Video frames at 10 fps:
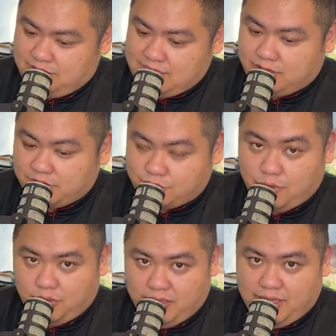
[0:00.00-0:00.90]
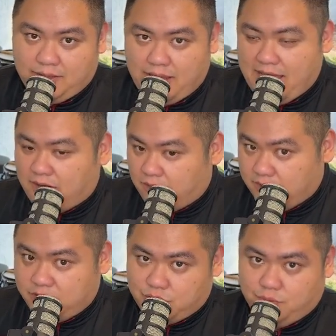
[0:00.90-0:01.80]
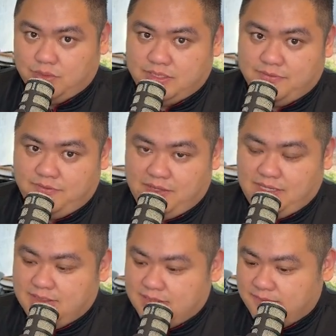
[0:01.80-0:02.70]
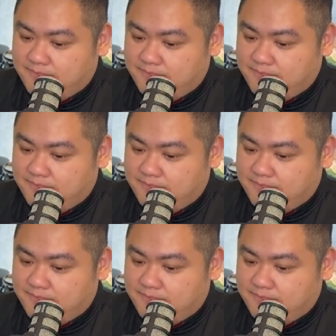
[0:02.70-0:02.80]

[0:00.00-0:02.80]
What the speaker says: death scrolling at all these shorts and feeds.